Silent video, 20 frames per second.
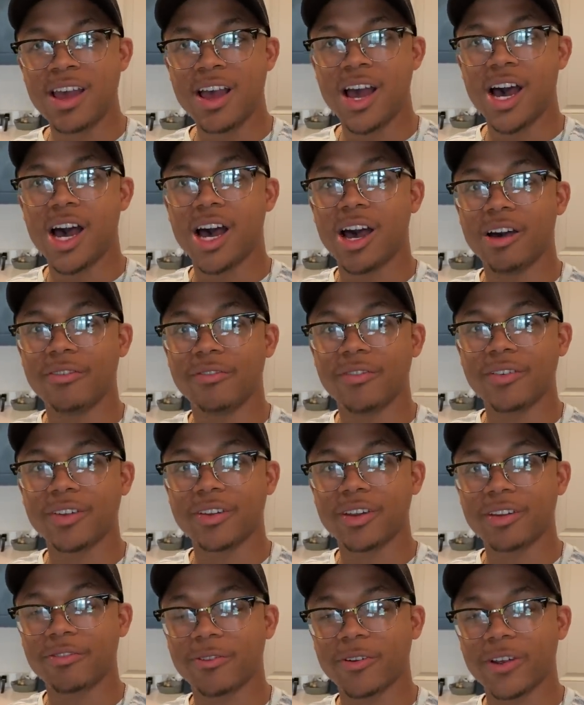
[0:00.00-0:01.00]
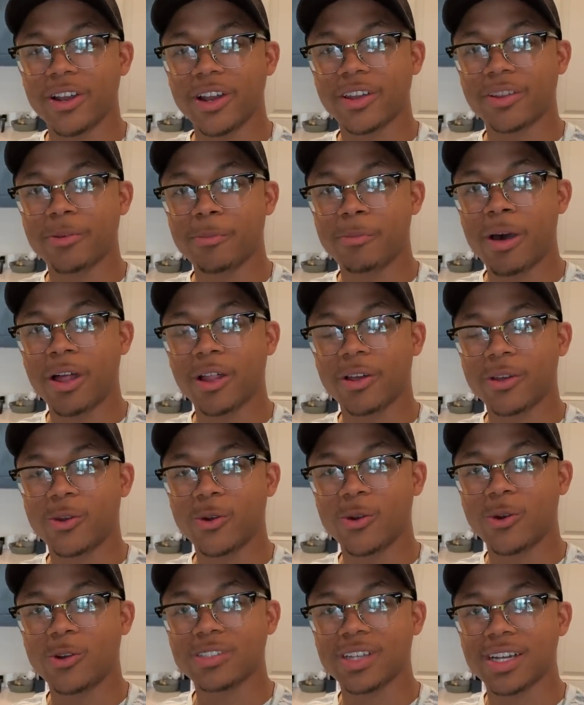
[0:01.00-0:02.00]
of different
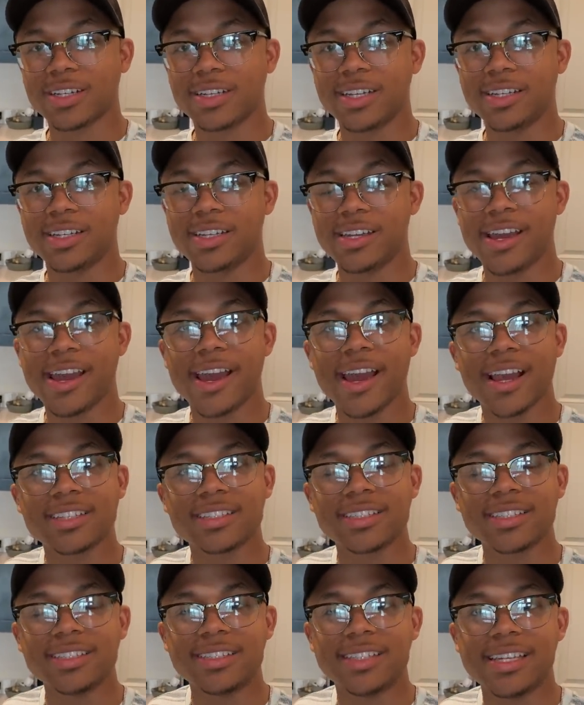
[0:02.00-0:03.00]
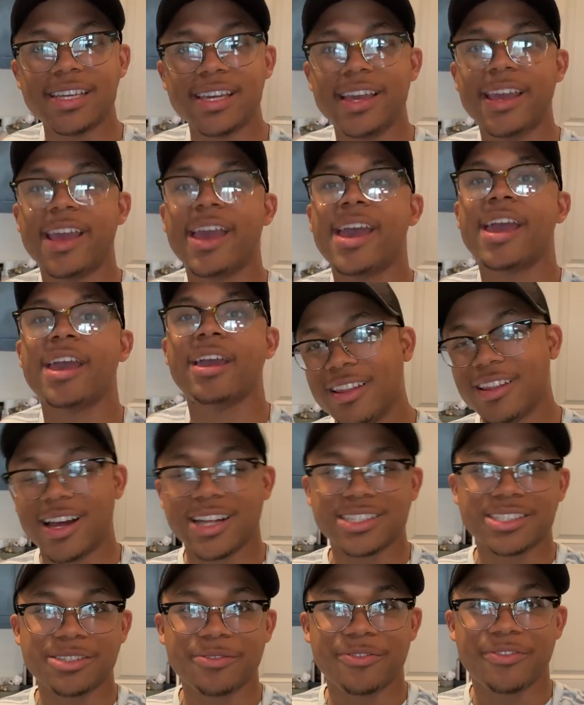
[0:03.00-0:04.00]
molecules like TTX and TEA.
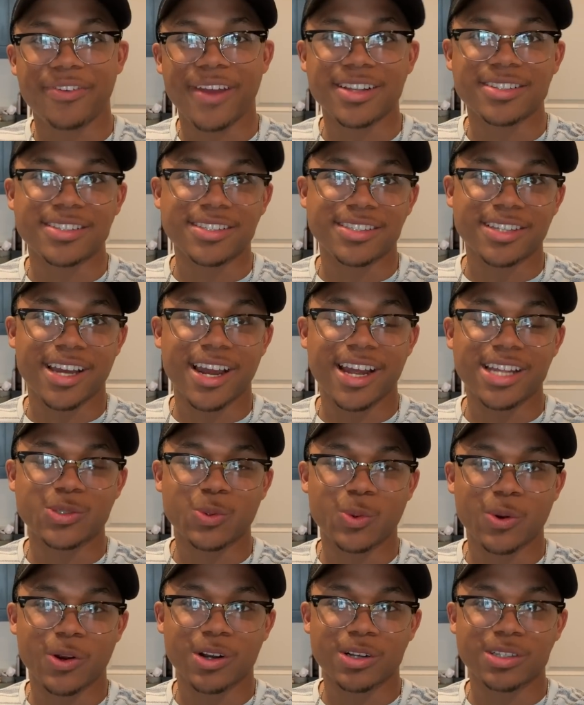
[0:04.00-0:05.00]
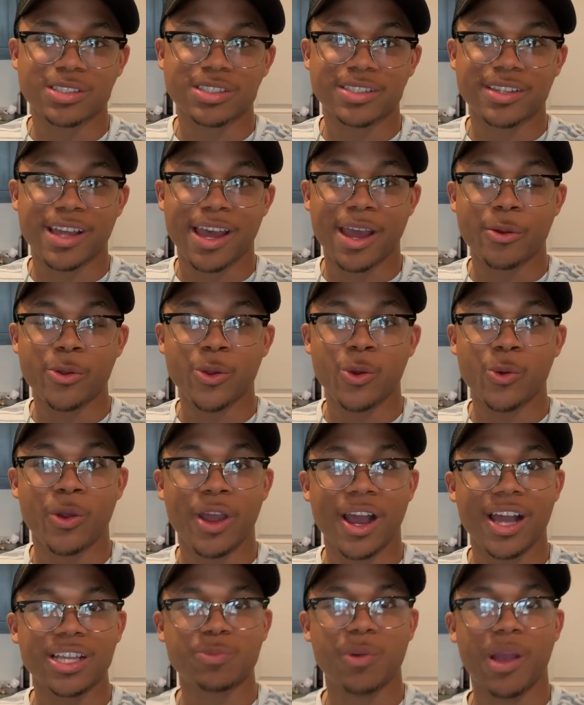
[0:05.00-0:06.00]
Lots of fancy science words that you
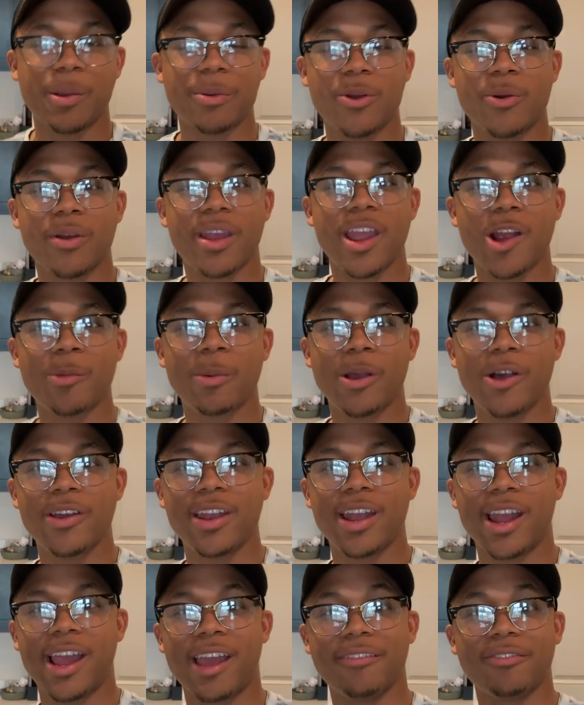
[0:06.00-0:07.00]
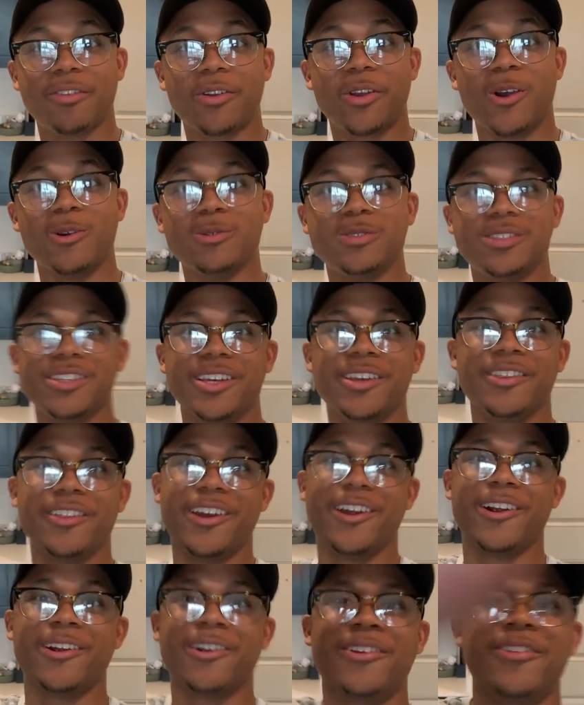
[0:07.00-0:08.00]
guys probably don't care about, and I have to go. See you there.